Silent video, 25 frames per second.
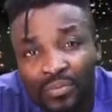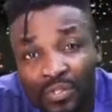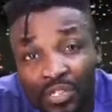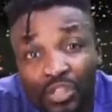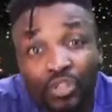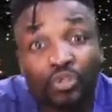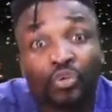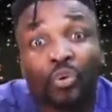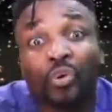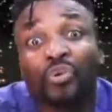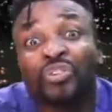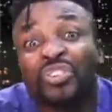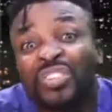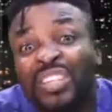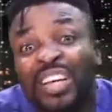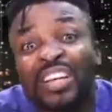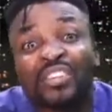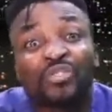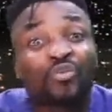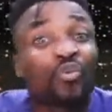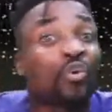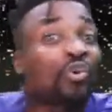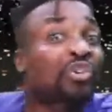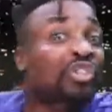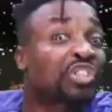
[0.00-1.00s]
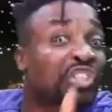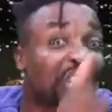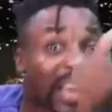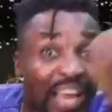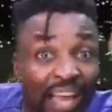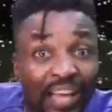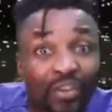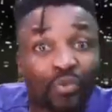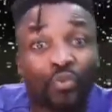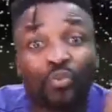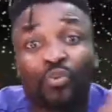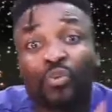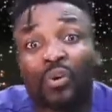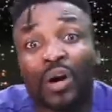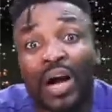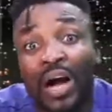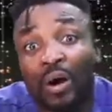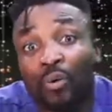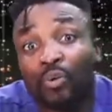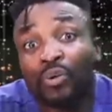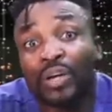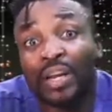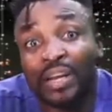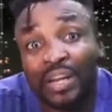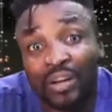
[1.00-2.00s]
In those days, go check who
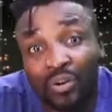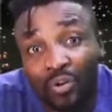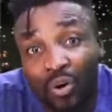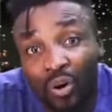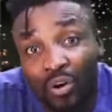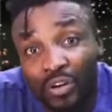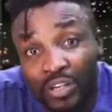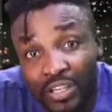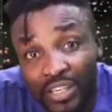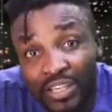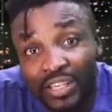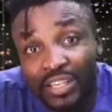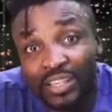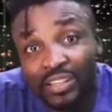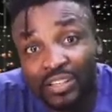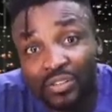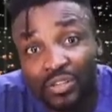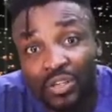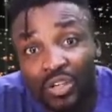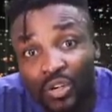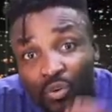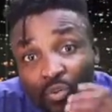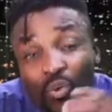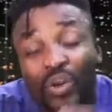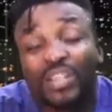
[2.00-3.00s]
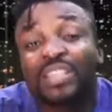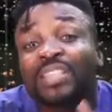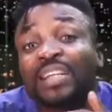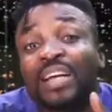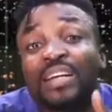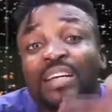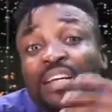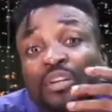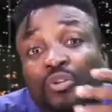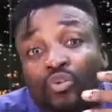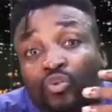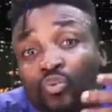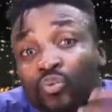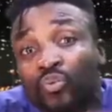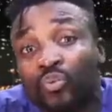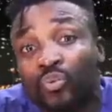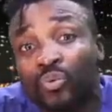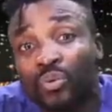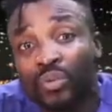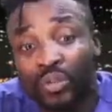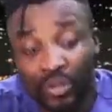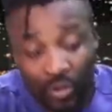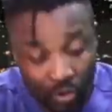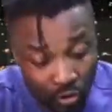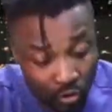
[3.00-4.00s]
did they call king, what did they do?
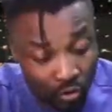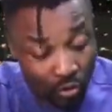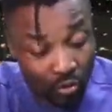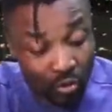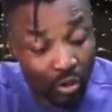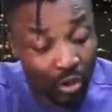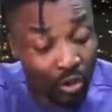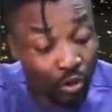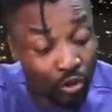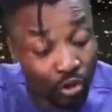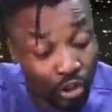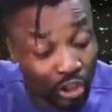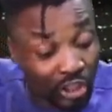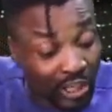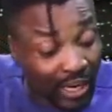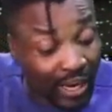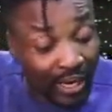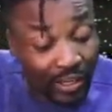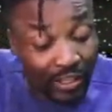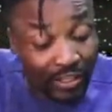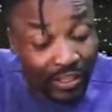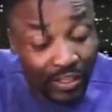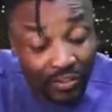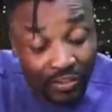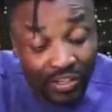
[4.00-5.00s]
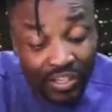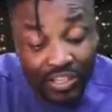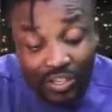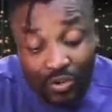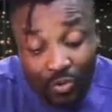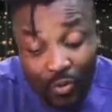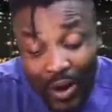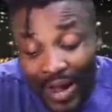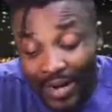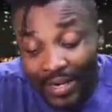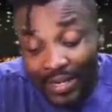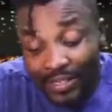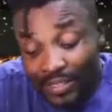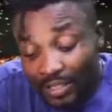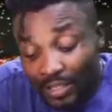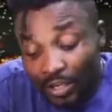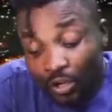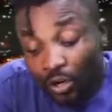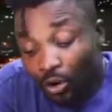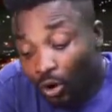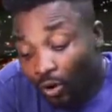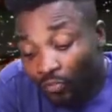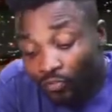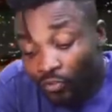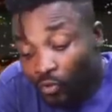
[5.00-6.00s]
Check the reason why they
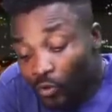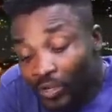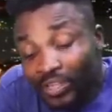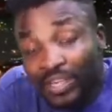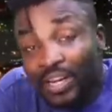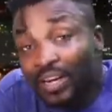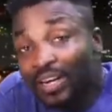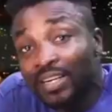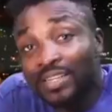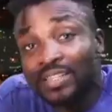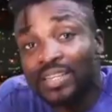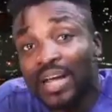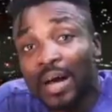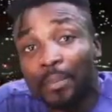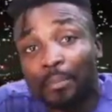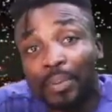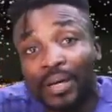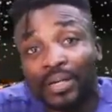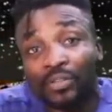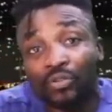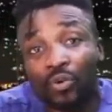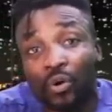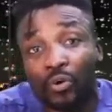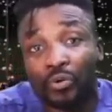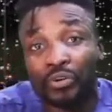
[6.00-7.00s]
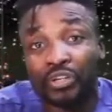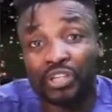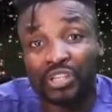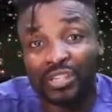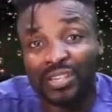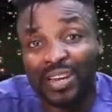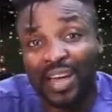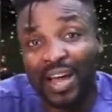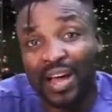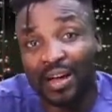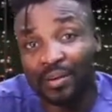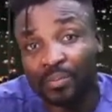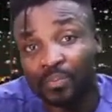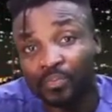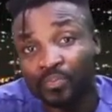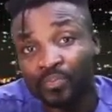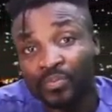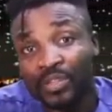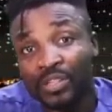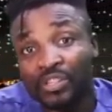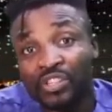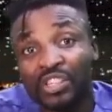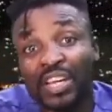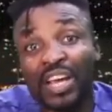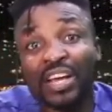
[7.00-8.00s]
still love Queen Elizabeth Krishna.
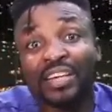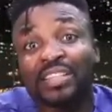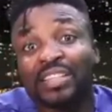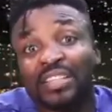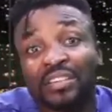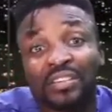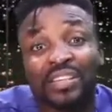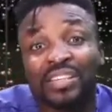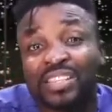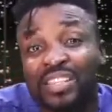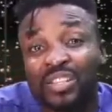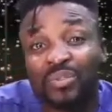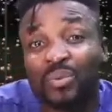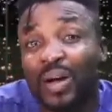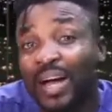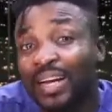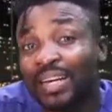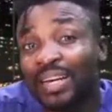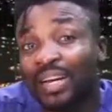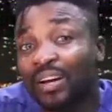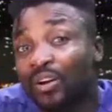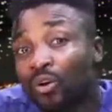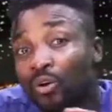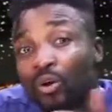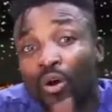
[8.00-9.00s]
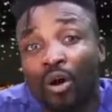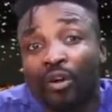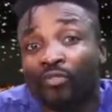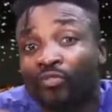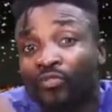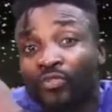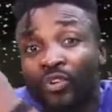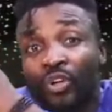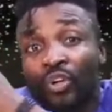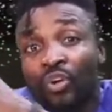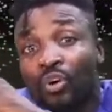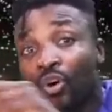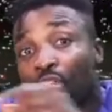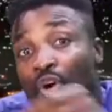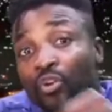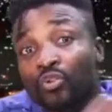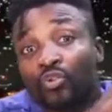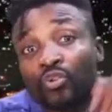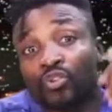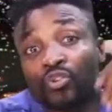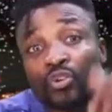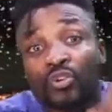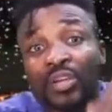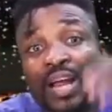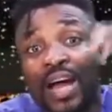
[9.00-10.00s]
Check the reason why they love all
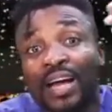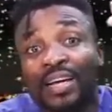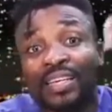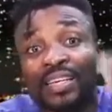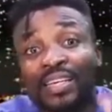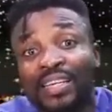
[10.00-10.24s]
those other